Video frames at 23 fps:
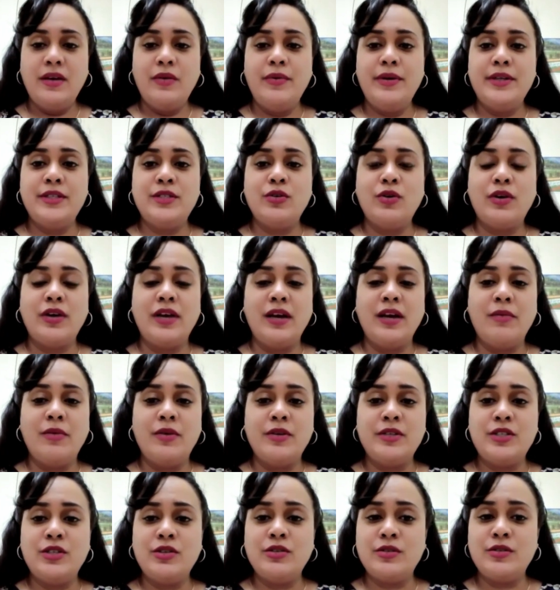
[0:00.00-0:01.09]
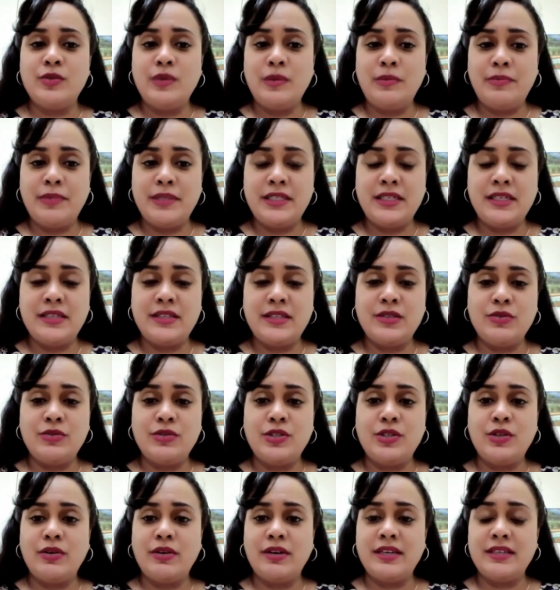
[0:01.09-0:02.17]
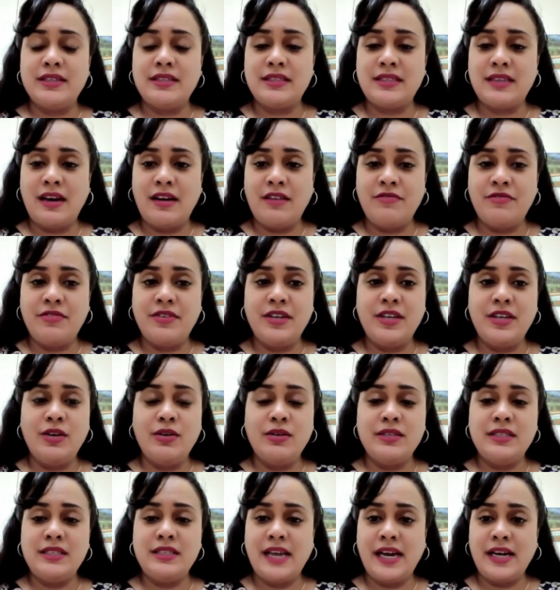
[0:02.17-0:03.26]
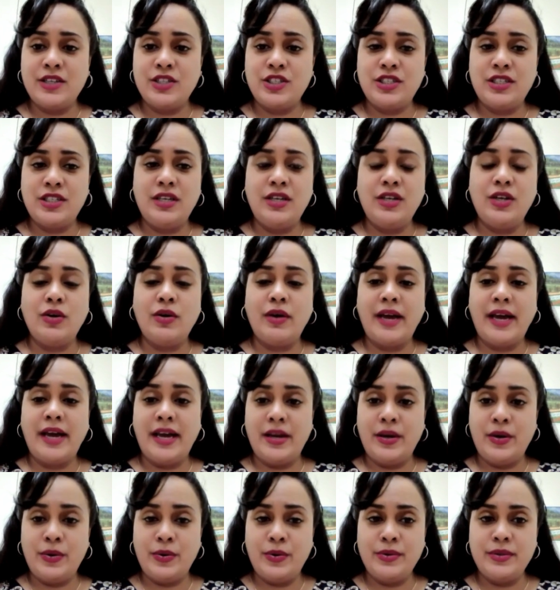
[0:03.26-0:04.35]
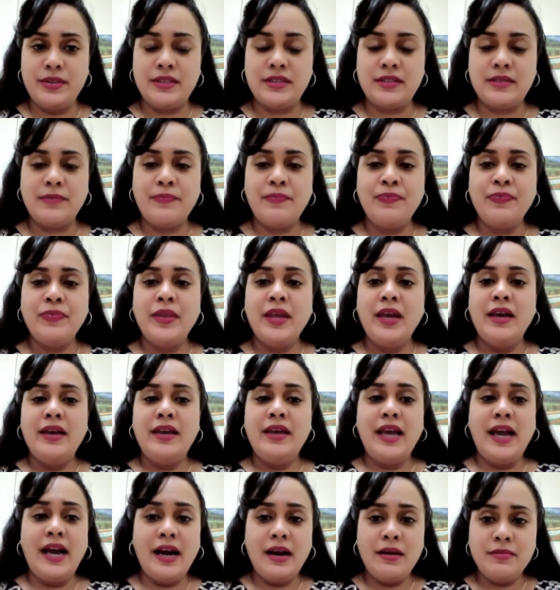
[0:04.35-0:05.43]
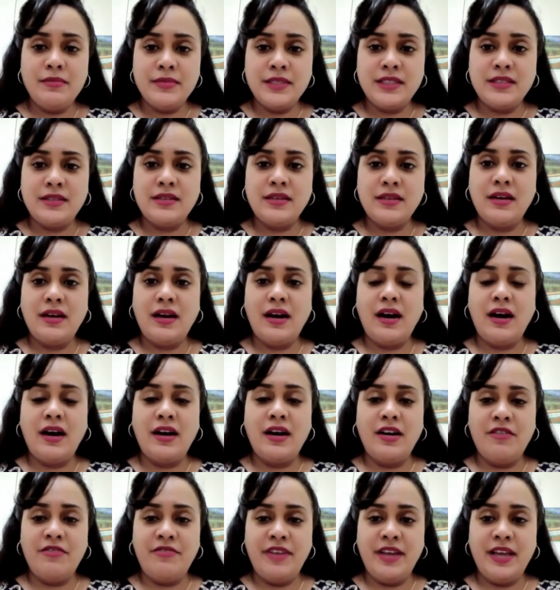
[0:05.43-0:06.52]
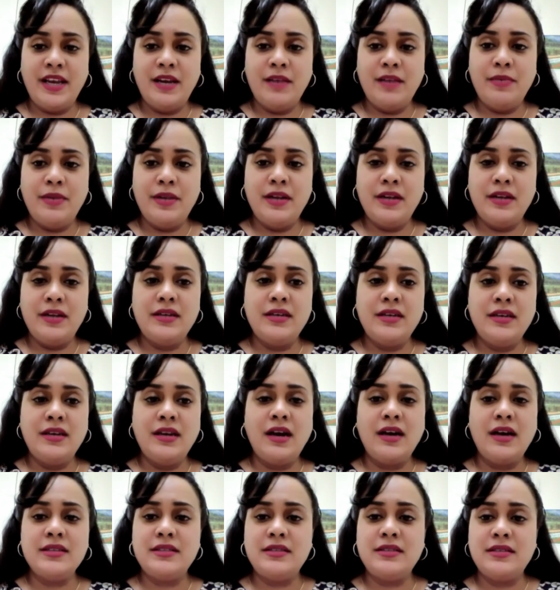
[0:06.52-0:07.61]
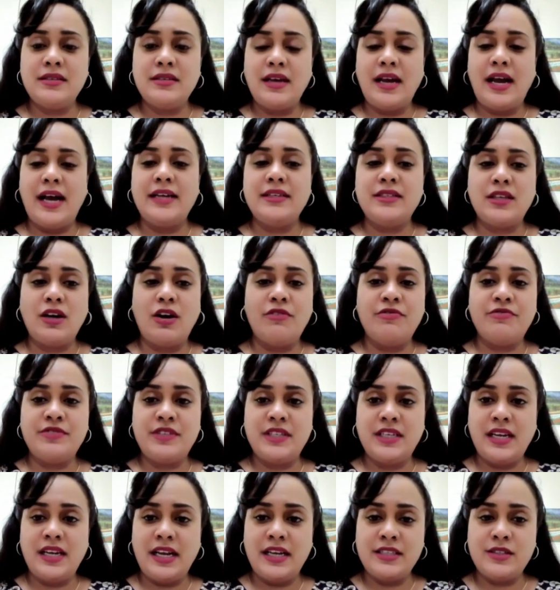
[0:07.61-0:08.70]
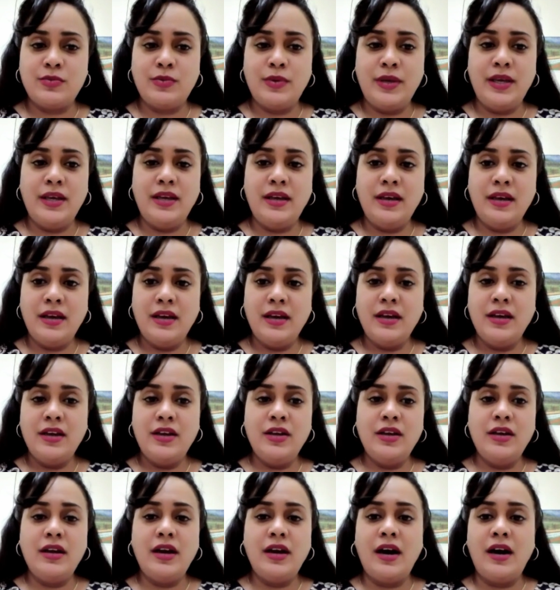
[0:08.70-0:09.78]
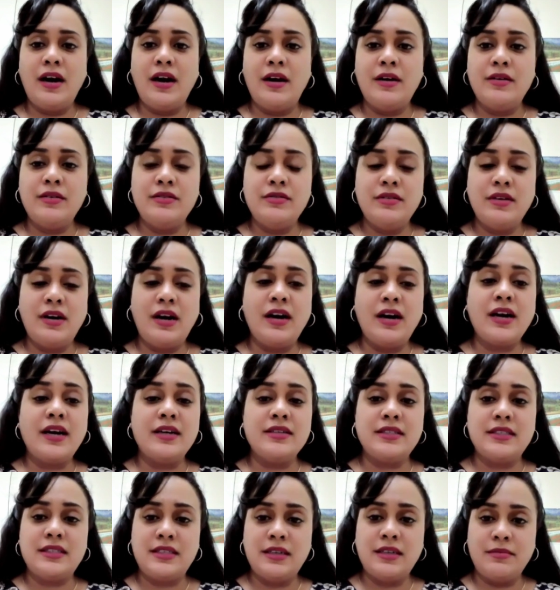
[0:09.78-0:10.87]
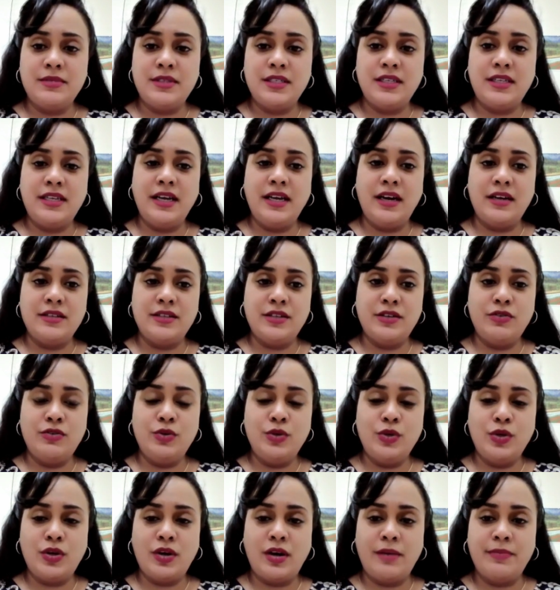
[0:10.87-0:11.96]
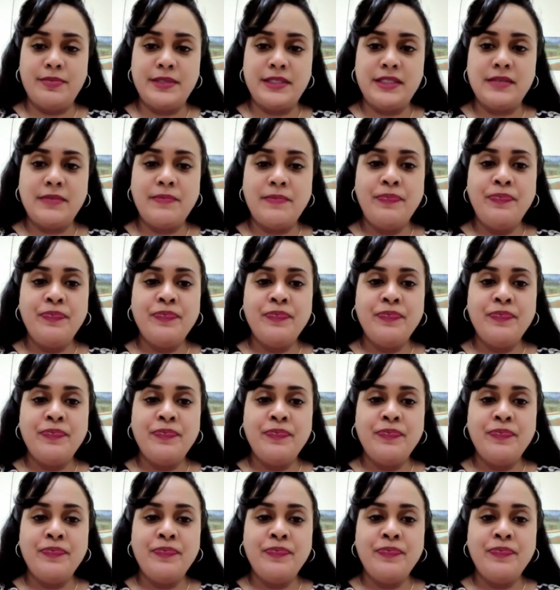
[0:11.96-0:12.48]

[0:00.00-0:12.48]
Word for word: We're talking about your sweet potatoes, your cassava, your dashin, your edos. Yams are available not as often as we are accustomed to the other root crops.